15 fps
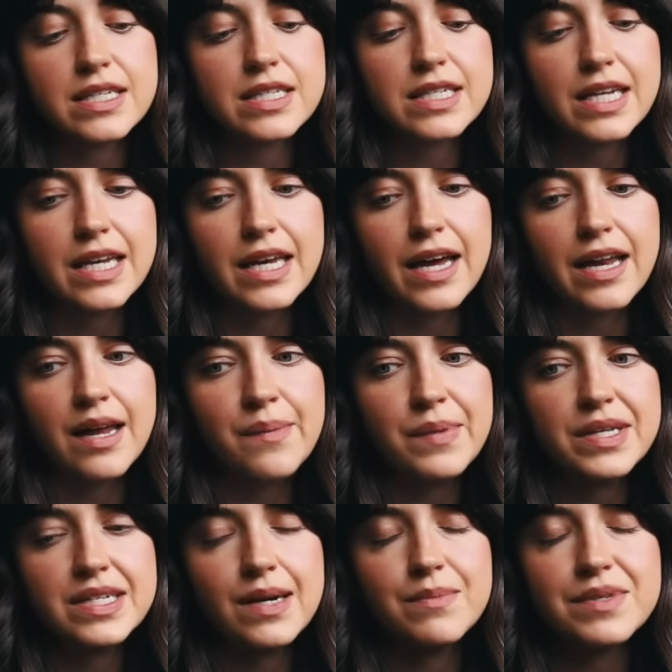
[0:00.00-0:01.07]
City, and I'm
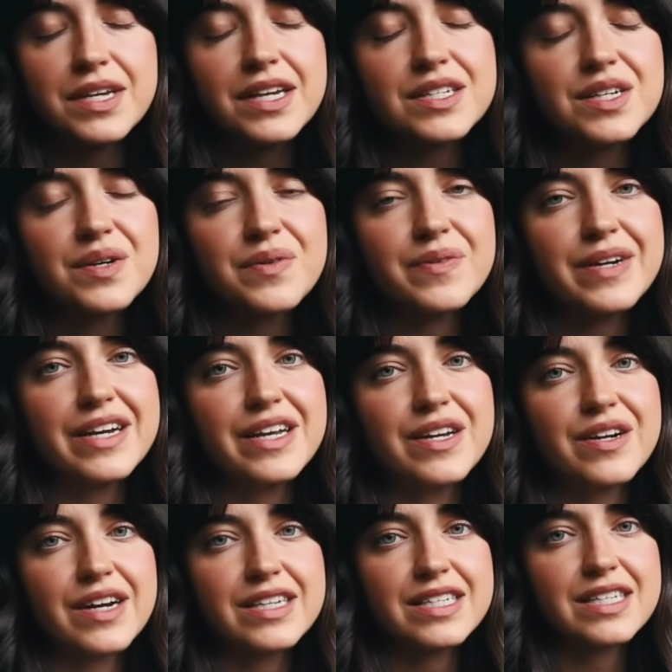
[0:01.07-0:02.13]
attempting to
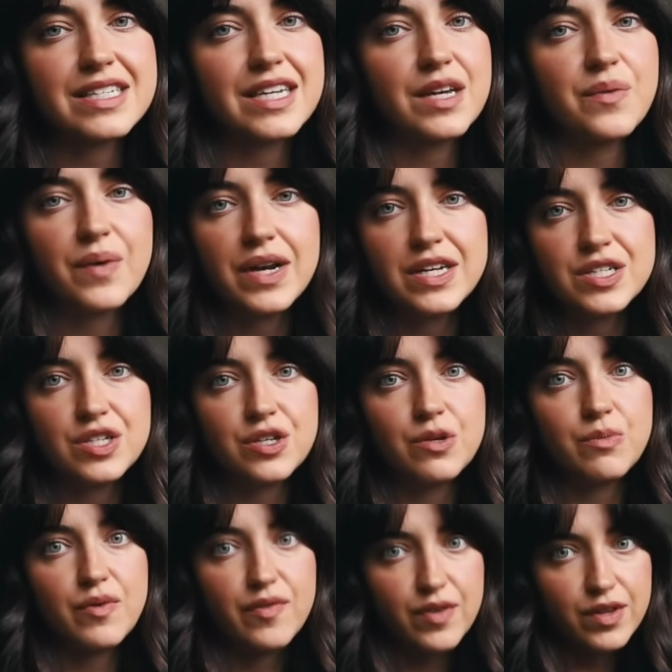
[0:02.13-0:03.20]
read Crescent City 1 and 2
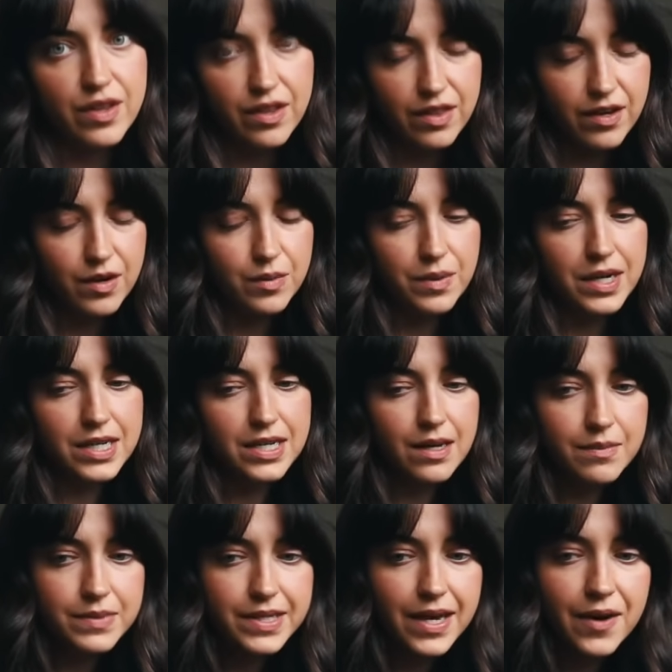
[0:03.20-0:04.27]
before the third one
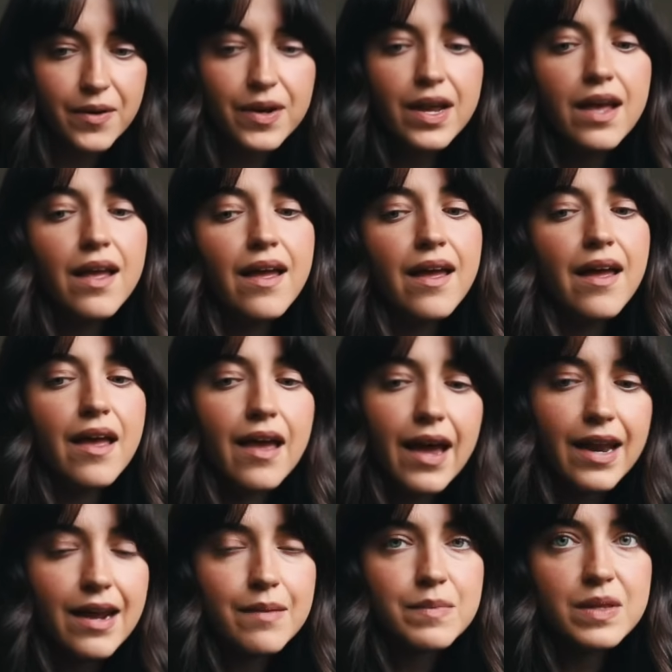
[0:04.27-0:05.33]
comes out,
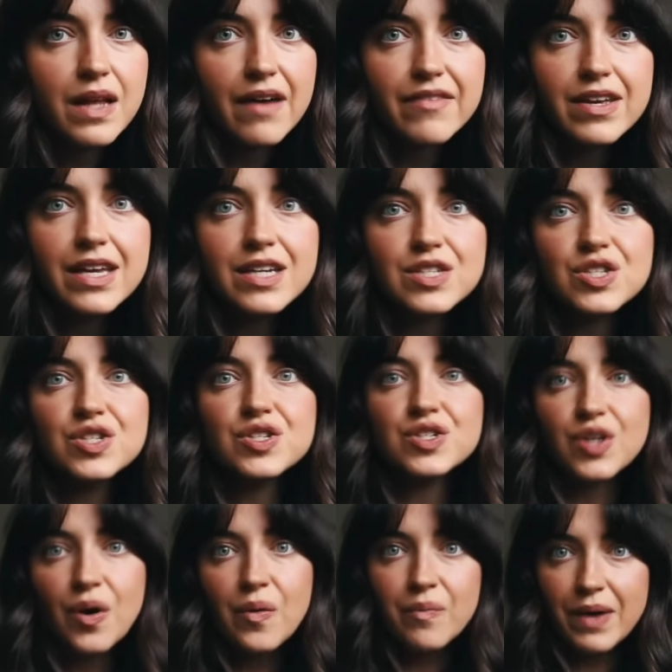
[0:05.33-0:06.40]
and I'm loving it
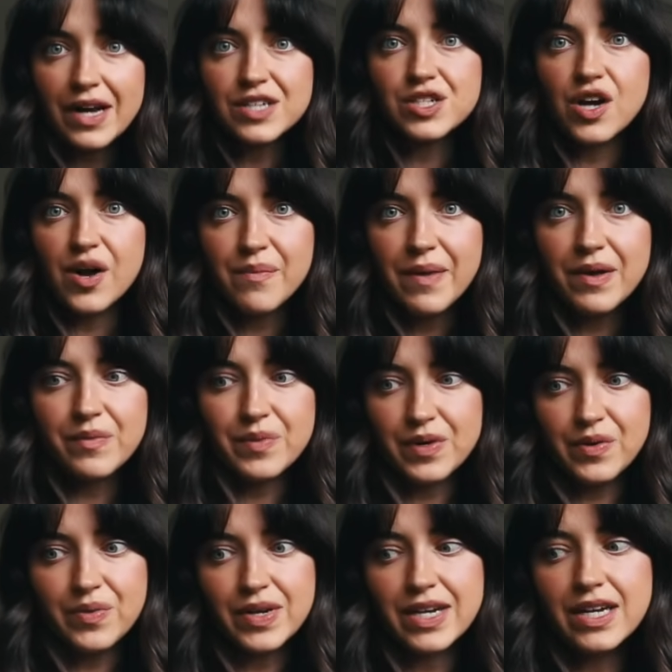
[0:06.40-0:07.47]
so much on my
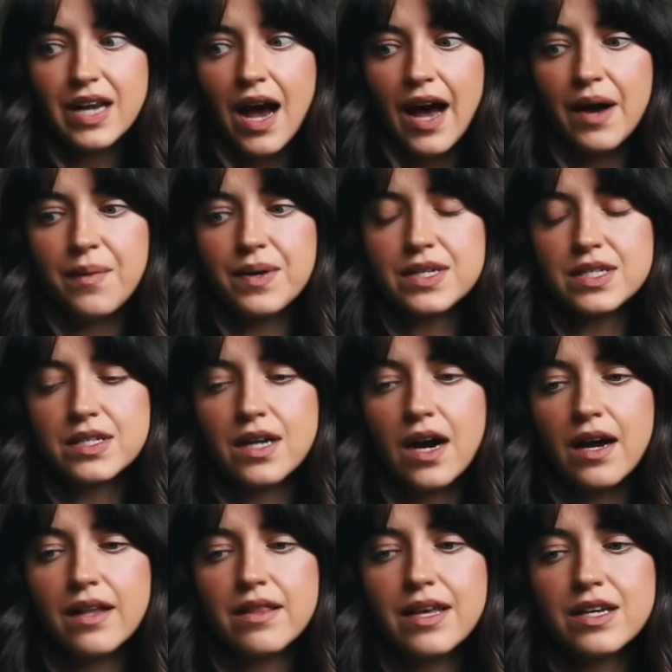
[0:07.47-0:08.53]
reread. I was
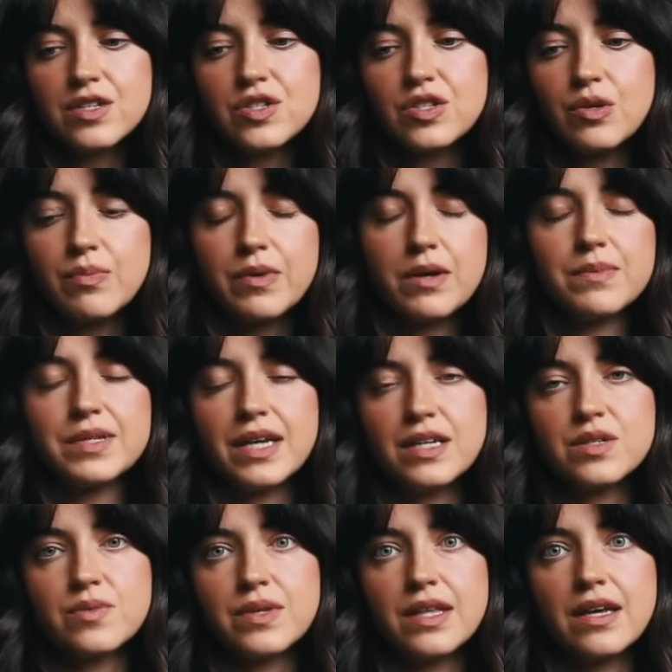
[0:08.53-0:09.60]
not like super
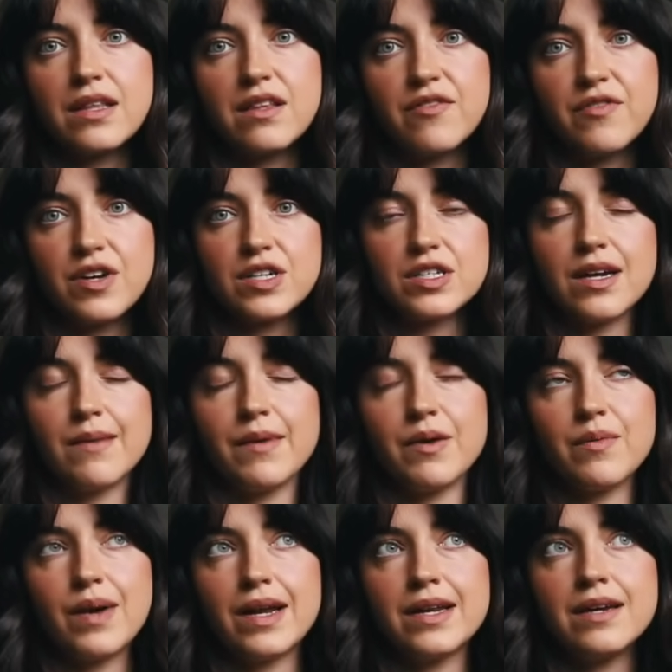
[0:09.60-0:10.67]
obsessed with it the first time I
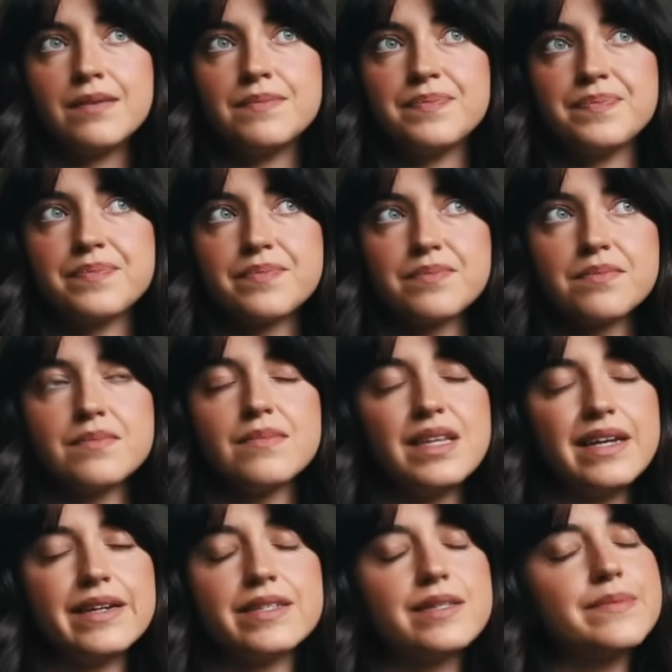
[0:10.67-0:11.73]
read it.
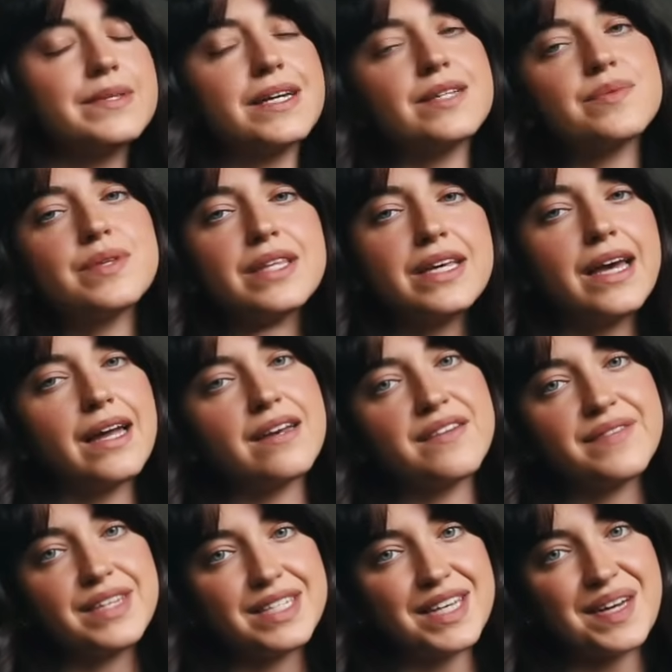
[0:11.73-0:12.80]
I was obsessed with the end
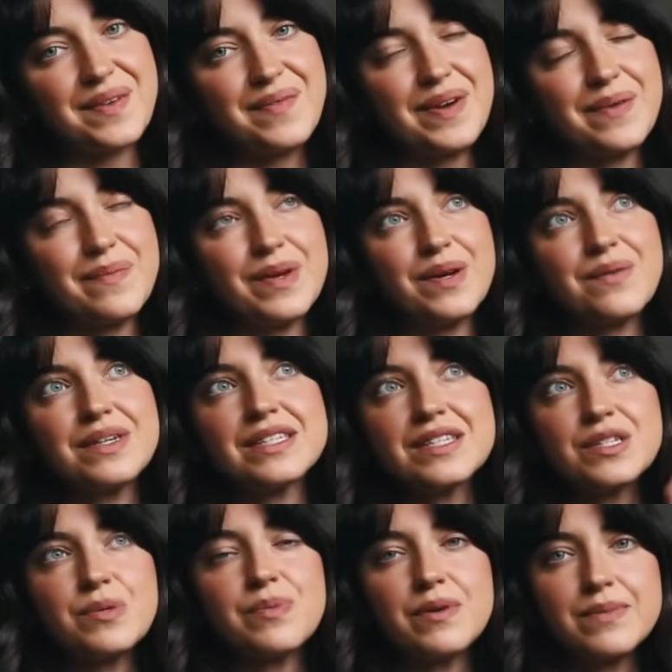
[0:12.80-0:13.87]
of the second one, but I wasn't
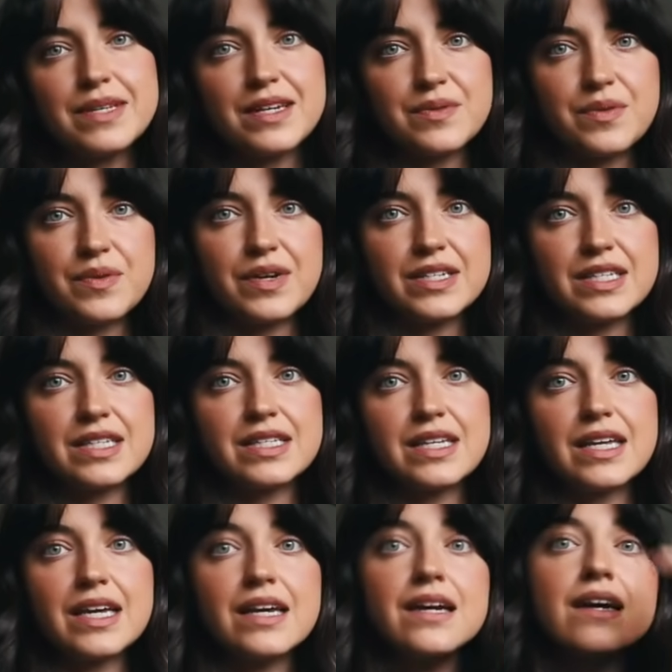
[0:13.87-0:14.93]
super obsessed with Crescent
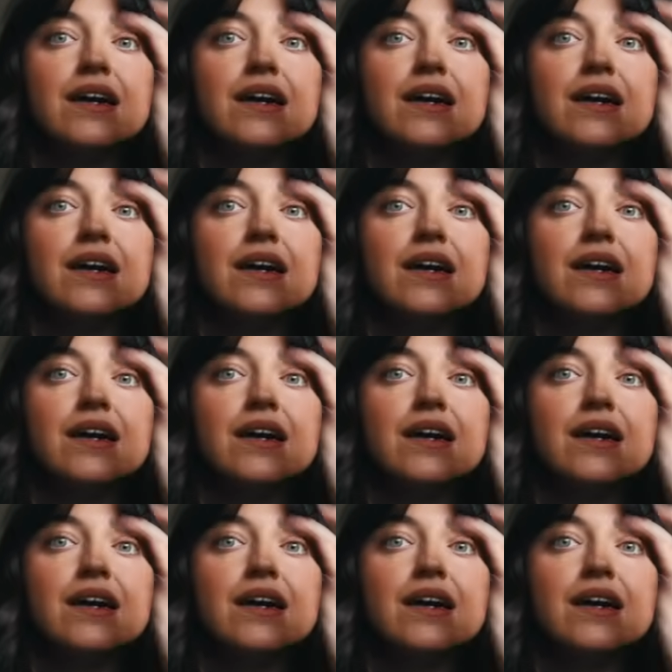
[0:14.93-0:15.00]
City